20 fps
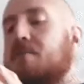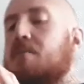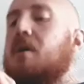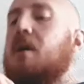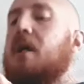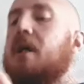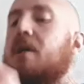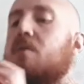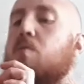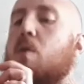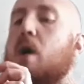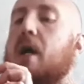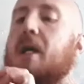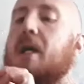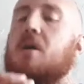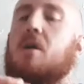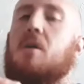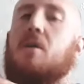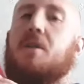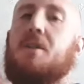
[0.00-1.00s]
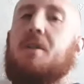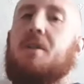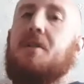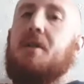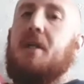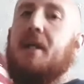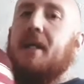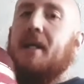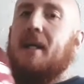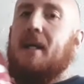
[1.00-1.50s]
my, it's whey
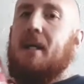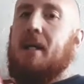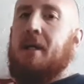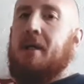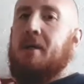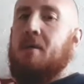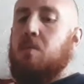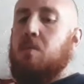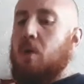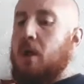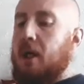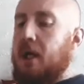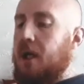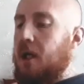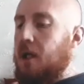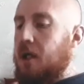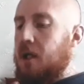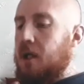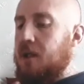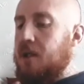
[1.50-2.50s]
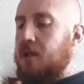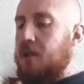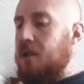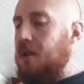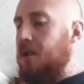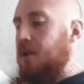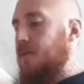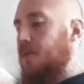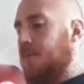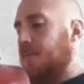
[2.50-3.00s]
concentrate and whey isolate.